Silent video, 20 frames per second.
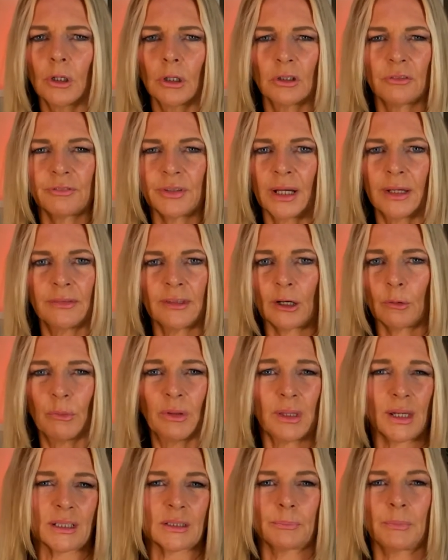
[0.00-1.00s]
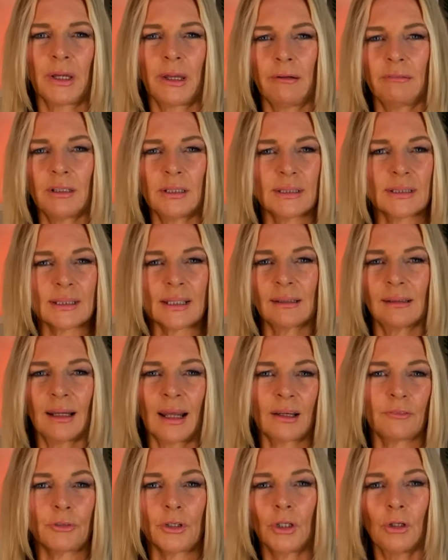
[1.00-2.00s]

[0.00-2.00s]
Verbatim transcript: going to find that with experience and life.